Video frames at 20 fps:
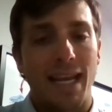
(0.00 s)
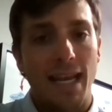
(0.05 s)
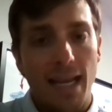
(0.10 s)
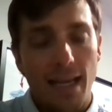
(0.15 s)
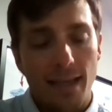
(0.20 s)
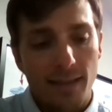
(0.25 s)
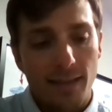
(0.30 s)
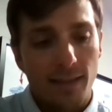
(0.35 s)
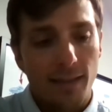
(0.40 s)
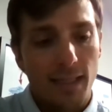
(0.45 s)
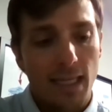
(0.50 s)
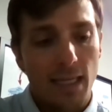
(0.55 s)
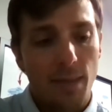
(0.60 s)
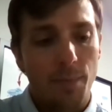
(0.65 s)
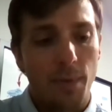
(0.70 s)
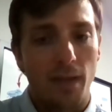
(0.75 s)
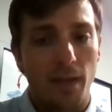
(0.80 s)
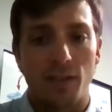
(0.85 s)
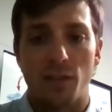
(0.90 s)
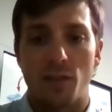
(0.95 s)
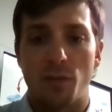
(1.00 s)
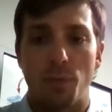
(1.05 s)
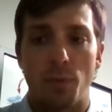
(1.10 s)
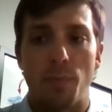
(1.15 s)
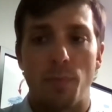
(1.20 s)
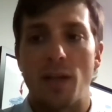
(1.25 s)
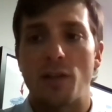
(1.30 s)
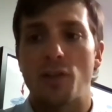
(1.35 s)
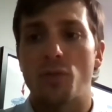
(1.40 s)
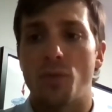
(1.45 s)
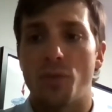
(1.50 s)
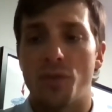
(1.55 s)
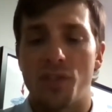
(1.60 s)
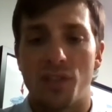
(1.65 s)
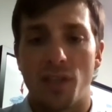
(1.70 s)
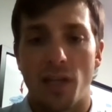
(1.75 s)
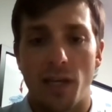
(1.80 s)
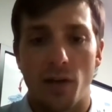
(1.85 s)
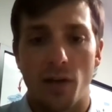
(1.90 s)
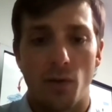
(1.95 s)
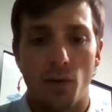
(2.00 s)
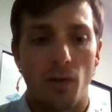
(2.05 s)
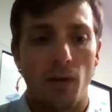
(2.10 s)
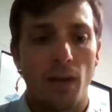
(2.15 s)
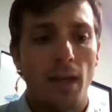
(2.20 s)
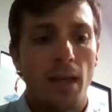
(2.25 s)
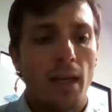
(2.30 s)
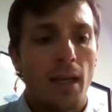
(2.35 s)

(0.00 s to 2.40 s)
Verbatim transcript: can't sleep, and it's this perpetual cycle.